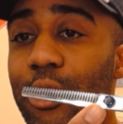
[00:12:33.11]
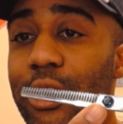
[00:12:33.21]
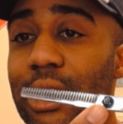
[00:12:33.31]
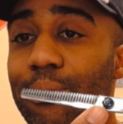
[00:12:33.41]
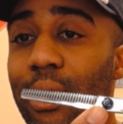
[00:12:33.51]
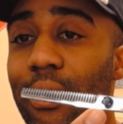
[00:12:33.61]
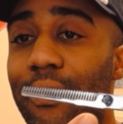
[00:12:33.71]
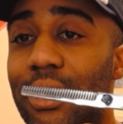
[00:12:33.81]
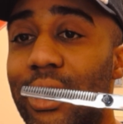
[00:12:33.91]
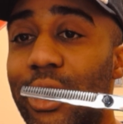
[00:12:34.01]
adjustment
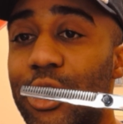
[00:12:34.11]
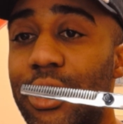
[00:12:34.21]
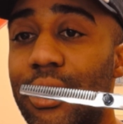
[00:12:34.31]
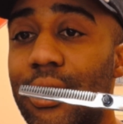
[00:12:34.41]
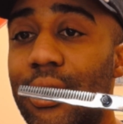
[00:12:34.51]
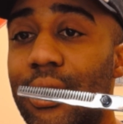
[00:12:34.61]
of the tension.